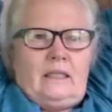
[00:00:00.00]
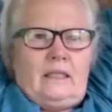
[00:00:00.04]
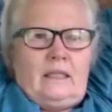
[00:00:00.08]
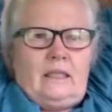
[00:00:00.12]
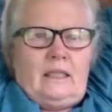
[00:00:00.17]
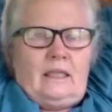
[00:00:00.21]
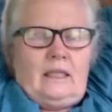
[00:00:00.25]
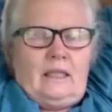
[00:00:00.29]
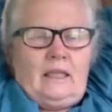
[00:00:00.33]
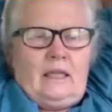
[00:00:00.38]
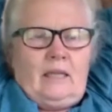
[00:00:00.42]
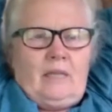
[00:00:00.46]

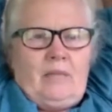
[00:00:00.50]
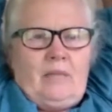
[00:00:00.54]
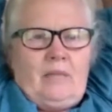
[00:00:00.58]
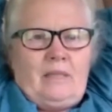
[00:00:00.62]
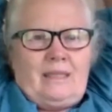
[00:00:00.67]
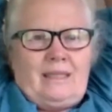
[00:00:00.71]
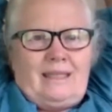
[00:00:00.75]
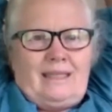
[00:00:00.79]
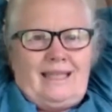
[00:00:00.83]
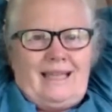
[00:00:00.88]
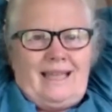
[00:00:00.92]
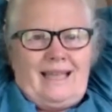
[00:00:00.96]
and
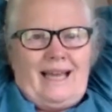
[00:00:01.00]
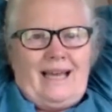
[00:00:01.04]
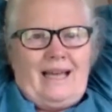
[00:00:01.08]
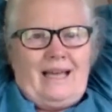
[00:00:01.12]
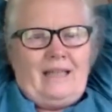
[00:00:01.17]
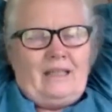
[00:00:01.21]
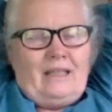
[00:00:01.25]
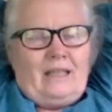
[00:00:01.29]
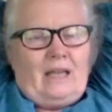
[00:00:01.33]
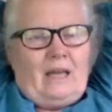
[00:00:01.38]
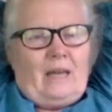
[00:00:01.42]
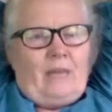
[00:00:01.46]
ligaments lay
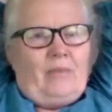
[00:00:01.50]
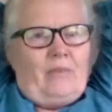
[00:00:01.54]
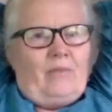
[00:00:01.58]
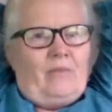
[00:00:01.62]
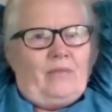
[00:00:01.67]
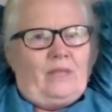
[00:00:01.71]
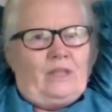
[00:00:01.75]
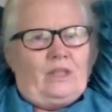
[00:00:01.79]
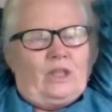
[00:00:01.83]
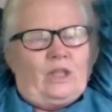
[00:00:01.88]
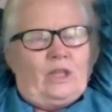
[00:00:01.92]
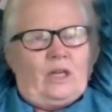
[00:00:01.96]
on top of each